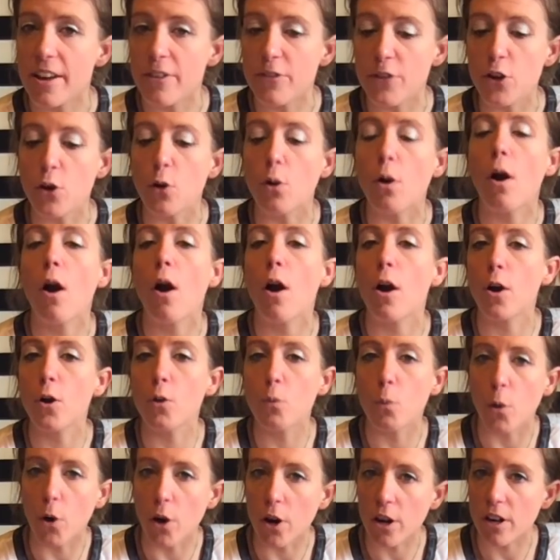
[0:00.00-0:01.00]
of your
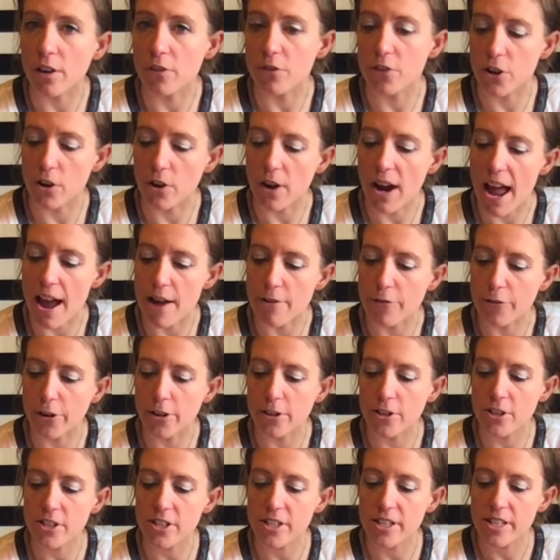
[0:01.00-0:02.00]
hard work, of your
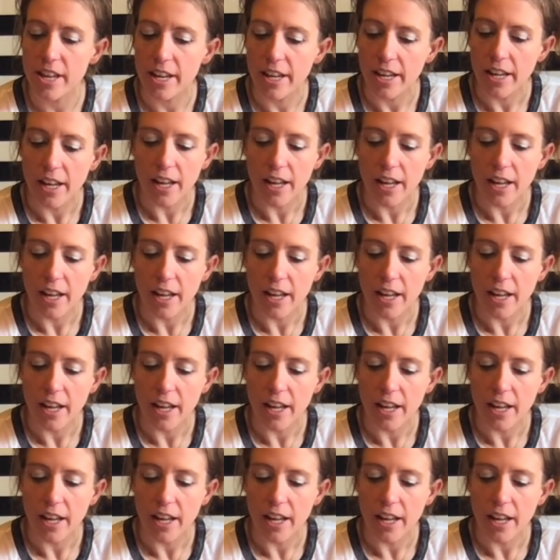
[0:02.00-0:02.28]
efforts,